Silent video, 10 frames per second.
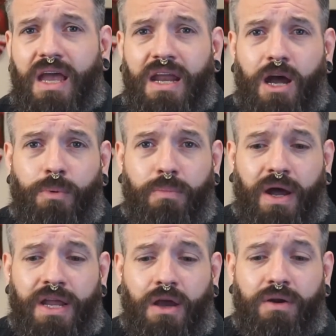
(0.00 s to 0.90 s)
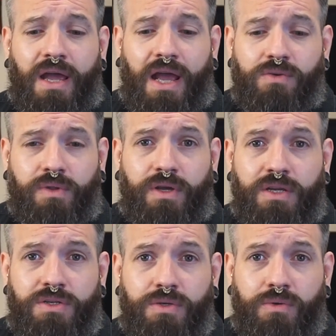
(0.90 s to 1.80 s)
and help our body out as we're
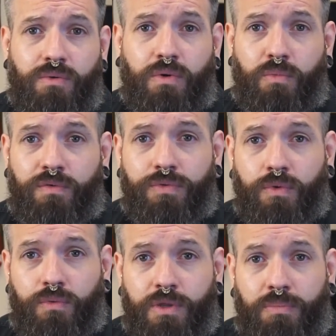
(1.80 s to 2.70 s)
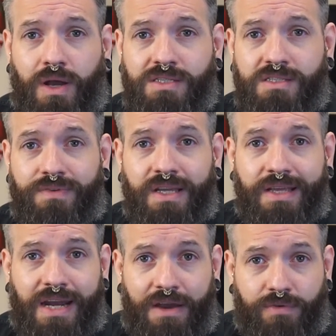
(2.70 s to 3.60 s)
looking to move through the process of
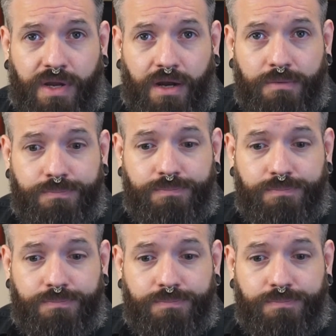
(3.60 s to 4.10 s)
healing and aftercare.